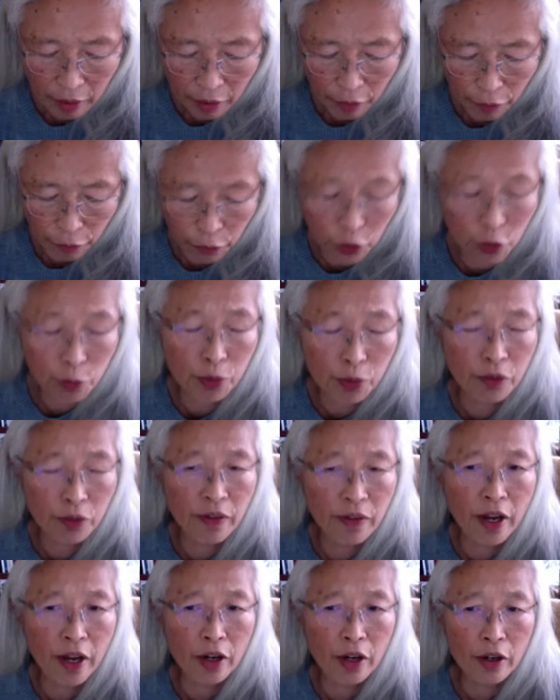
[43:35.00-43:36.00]
food
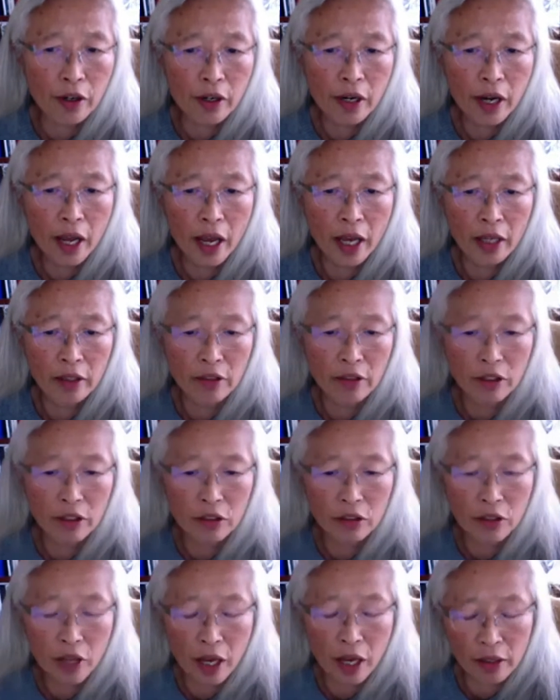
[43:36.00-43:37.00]
purveyor and
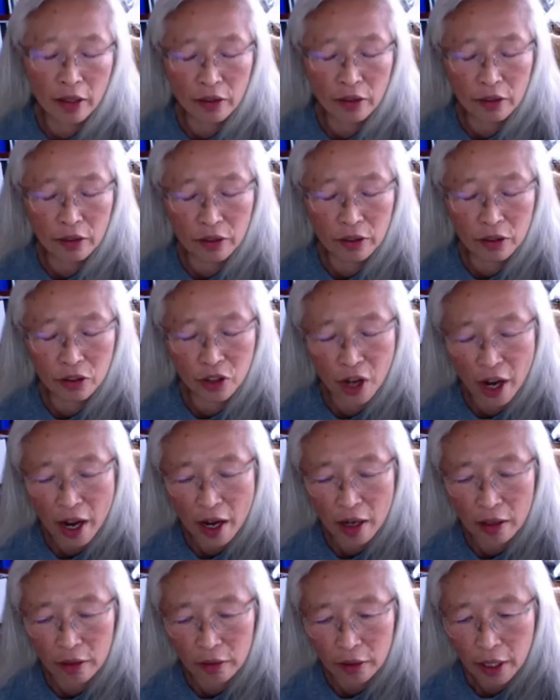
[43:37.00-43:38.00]
the
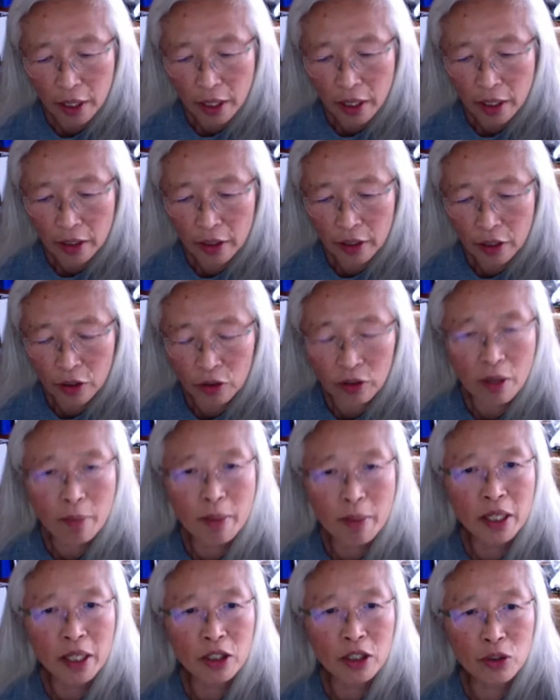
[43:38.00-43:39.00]
jail, they're
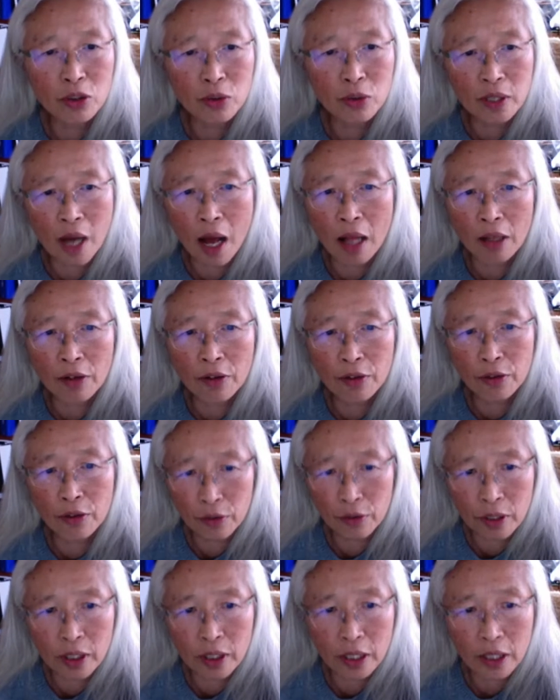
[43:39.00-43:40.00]
limited to
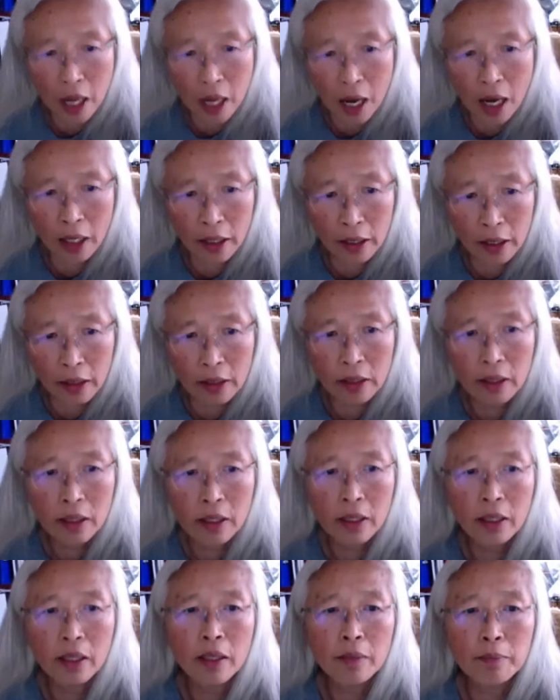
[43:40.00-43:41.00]
$1.39
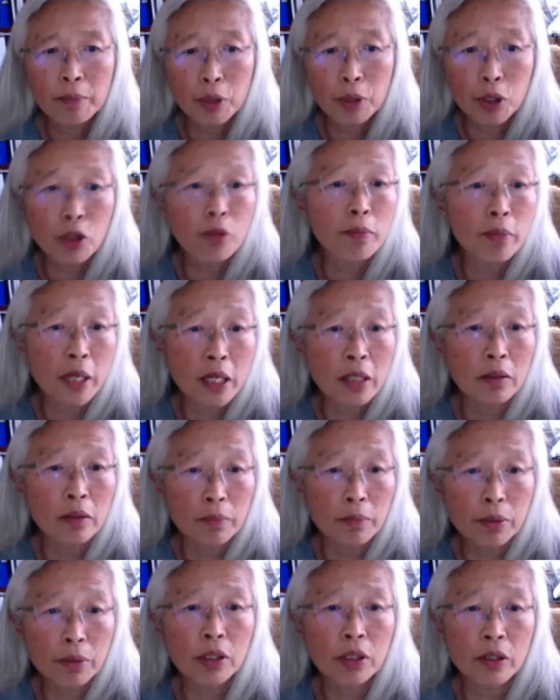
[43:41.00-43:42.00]
per
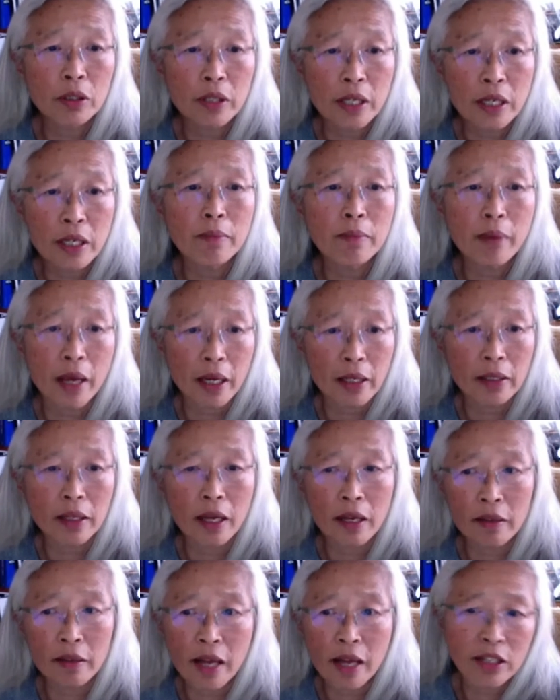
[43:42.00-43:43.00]
meal per inmate,
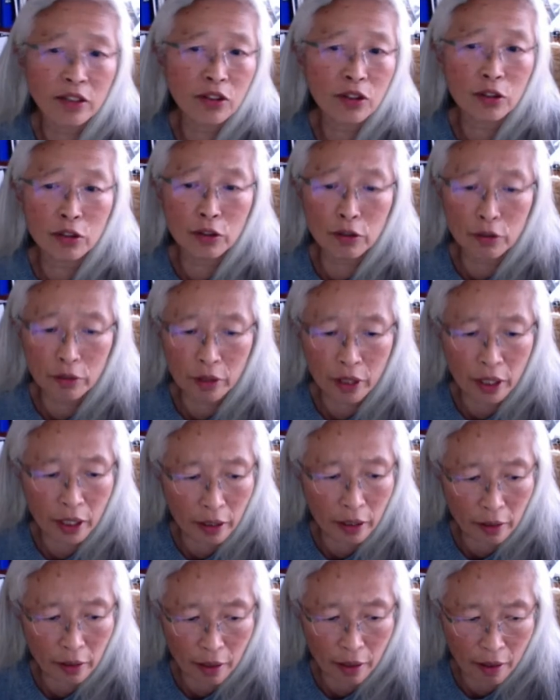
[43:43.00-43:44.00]
and that's
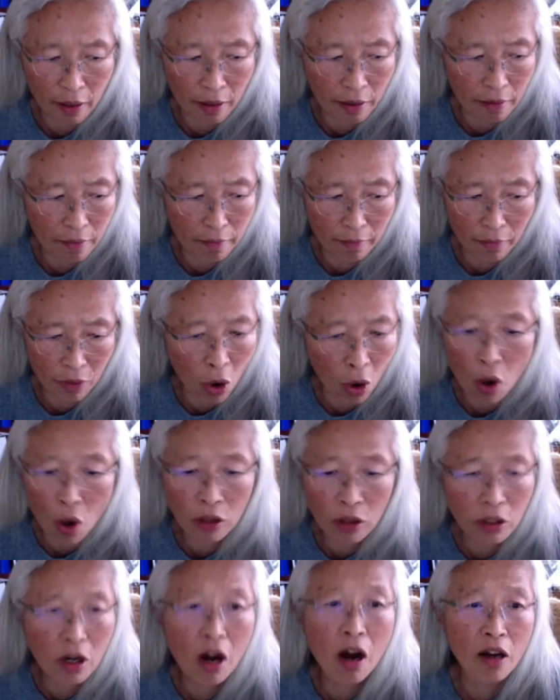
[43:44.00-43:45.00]
including
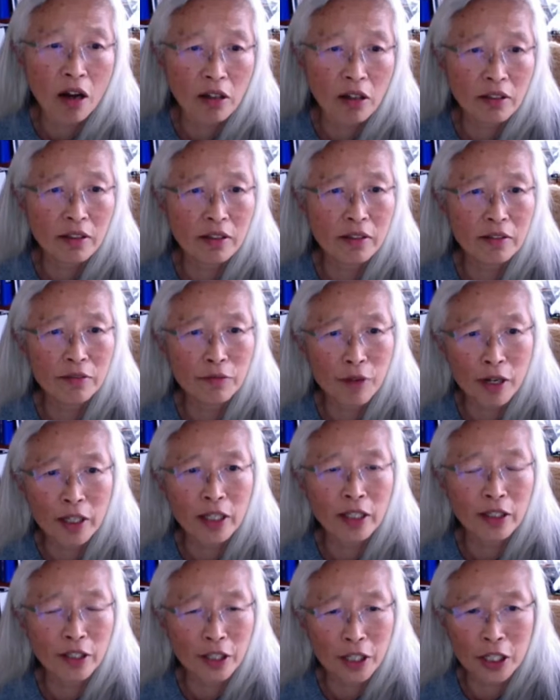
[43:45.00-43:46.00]
all costs,
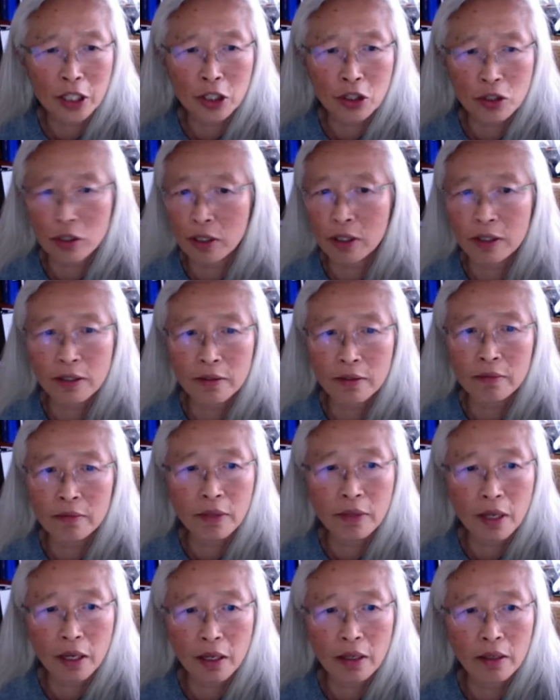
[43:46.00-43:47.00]
running the kitchen,
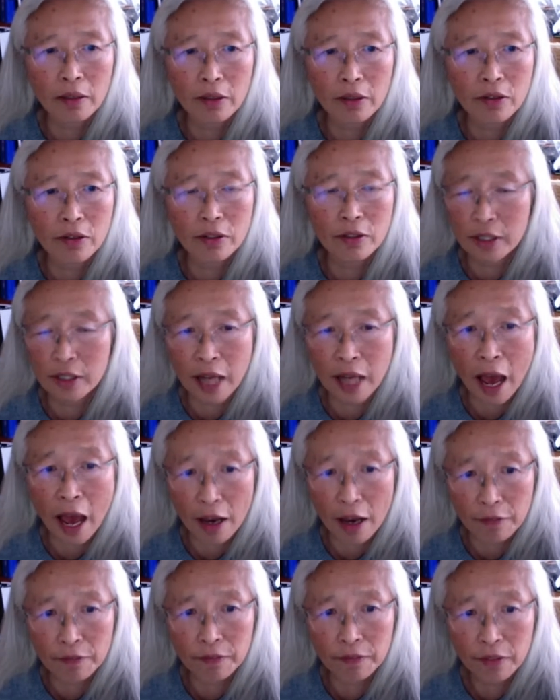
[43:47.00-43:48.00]
their
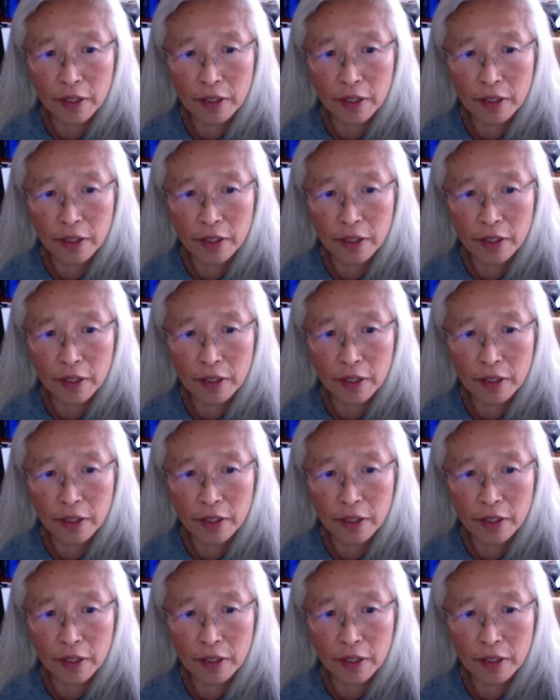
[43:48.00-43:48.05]
staff,